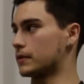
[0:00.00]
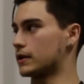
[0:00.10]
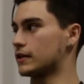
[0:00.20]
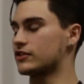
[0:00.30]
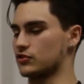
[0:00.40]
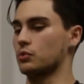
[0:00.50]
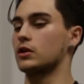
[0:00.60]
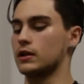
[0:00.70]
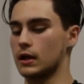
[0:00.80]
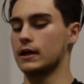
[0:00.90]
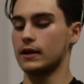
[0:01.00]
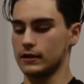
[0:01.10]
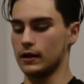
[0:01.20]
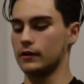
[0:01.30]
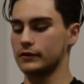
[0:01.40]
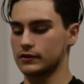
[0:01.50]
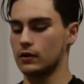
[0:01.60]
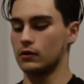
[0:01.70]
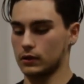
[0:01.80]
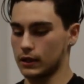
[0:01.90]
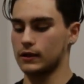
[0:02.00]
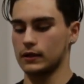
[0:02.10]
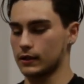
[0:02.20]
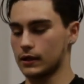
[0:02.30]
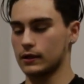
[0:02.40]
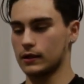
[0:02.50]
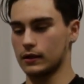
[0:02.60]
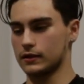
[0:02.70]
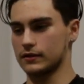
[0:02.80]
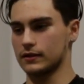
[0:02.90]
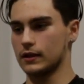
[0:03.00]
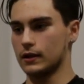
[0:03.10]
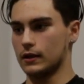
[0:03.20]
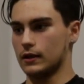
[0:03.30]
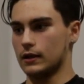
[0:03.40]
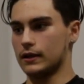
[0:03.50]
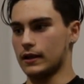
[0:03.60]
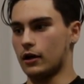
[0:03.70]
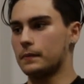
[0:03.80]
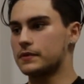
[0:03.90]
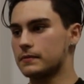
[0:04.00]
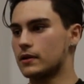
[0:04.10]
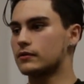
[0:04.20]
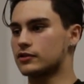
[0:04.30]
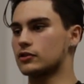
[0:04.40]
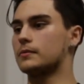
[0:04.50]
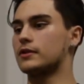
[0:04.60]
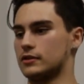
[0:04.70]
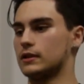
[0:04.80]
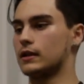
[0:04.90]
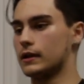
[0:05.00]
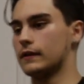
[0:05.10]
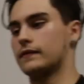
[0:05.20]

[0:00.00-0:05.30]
I'm like, this is work, gotta get it done. Let's go, mm. get it done, get it done. It just it helps me out so much in life,